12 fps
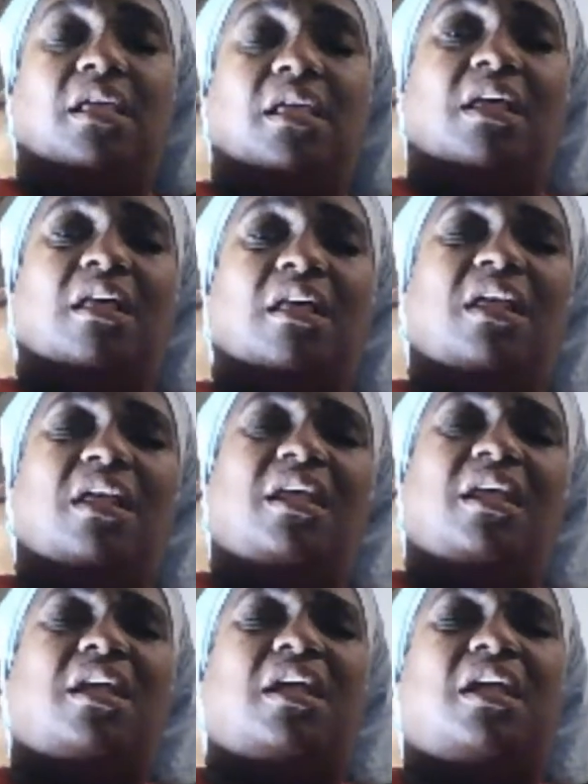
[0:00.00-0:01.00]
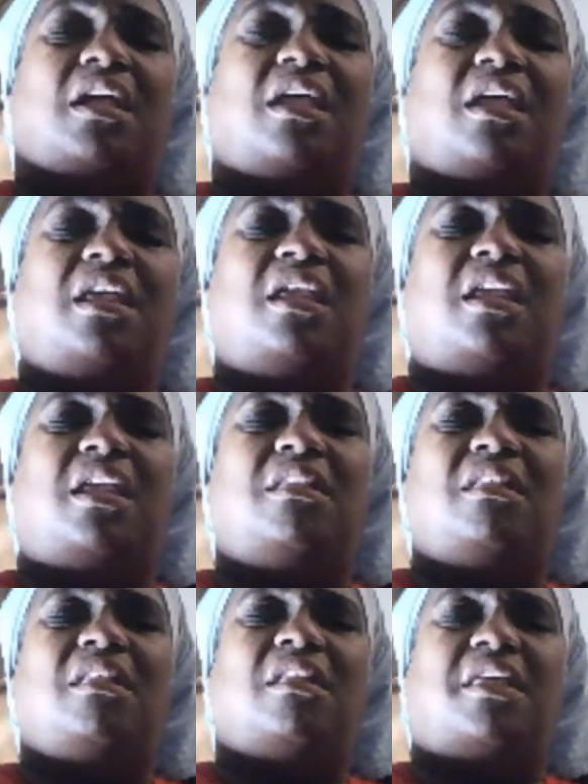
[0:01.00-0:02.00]
He kept
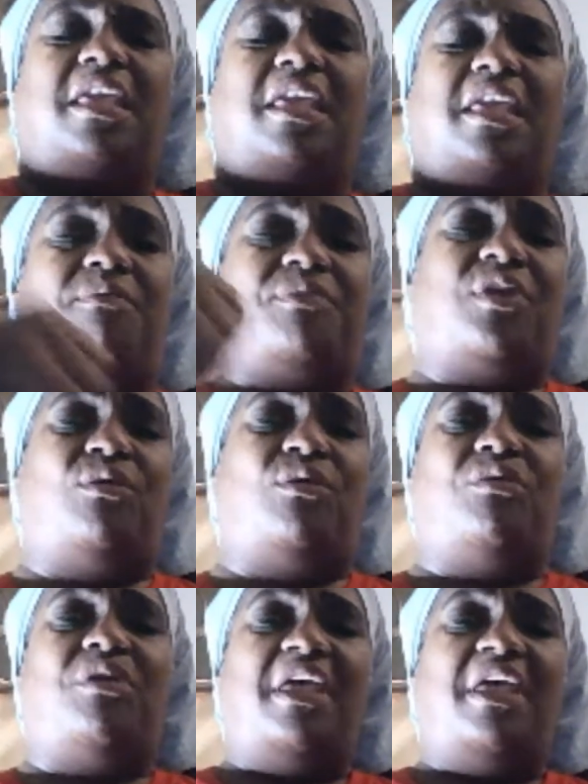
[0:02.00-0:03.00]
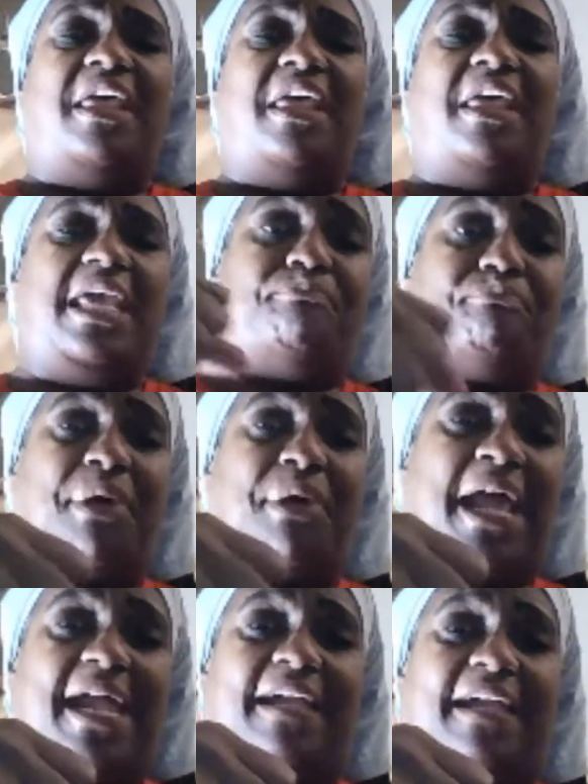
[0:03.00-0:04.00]
on hitting me in my
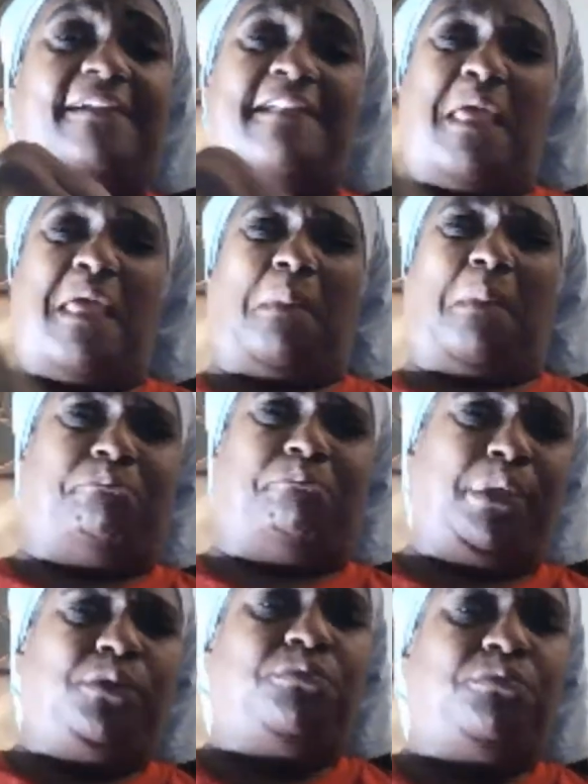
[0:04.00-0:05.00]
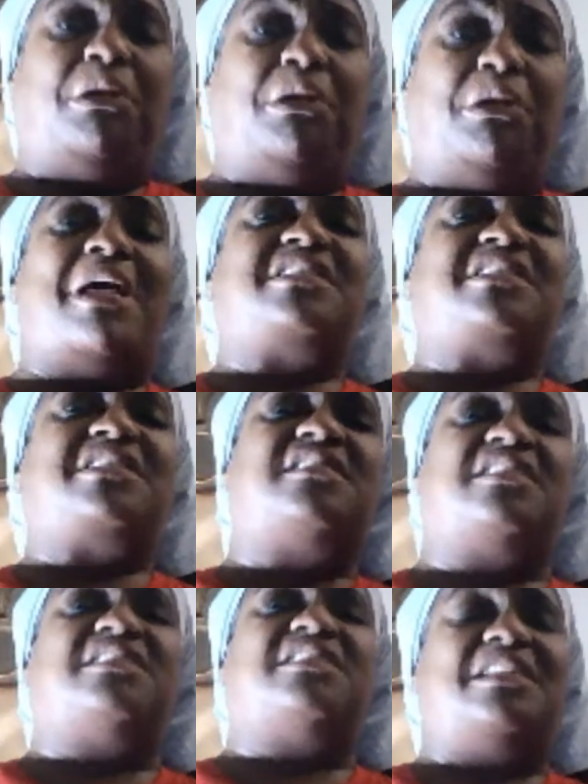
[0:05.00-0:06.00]
back. Boom, but my
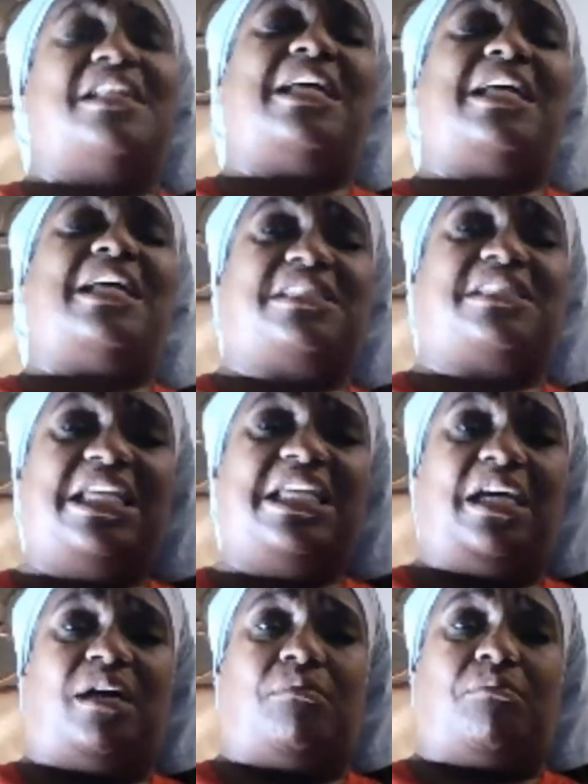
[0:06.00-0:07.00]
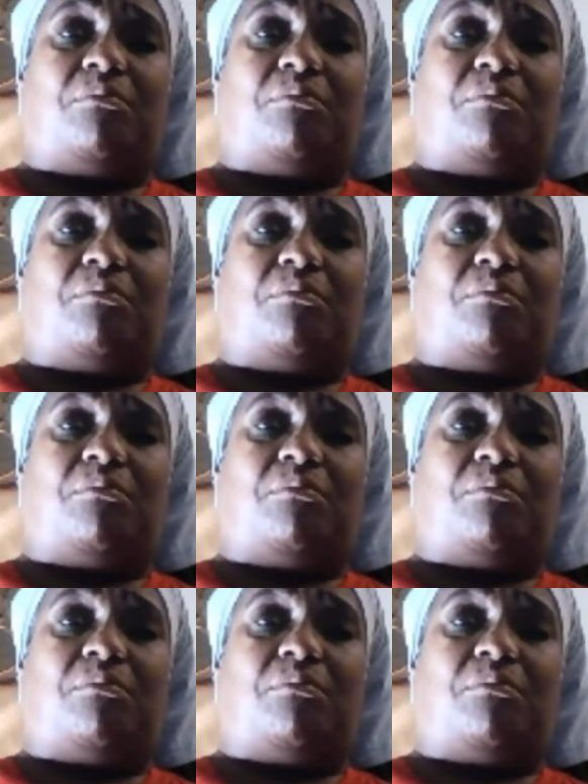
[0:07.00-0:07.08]
sister did not see him.